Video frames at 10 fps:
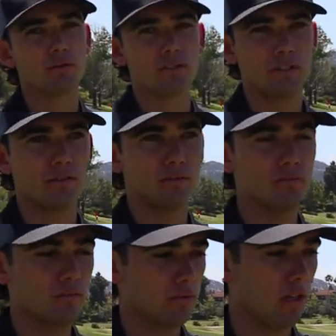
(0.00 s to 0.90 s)
woods that
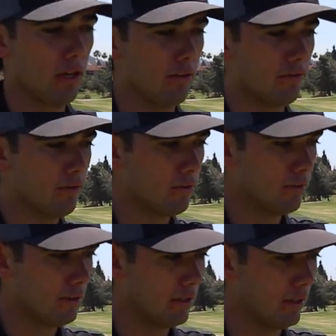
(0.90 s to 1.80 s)
you love.
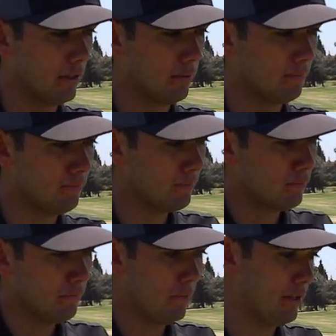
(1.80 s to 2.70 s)
Um,
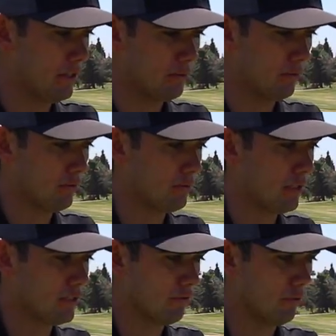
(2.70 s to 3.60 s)
and this one
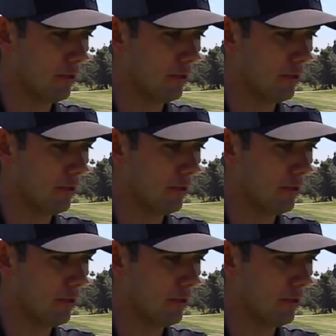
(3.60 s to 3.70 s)
does it for